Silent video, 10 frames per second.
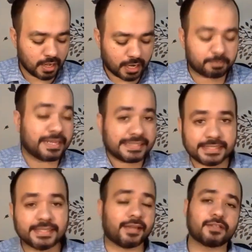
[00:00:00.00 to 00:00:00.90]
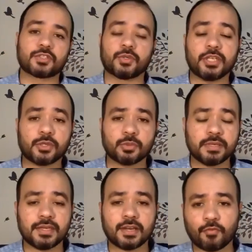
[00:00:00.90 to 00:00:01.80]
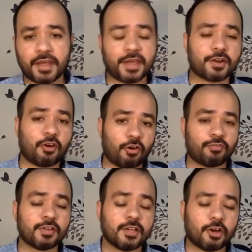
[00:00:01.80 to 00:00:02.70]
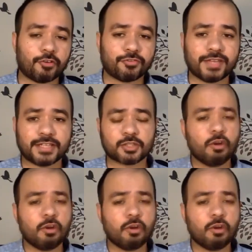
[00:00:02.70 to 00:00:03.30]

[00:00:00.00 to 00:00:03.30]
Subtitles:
updating, and so you need to be aware of that.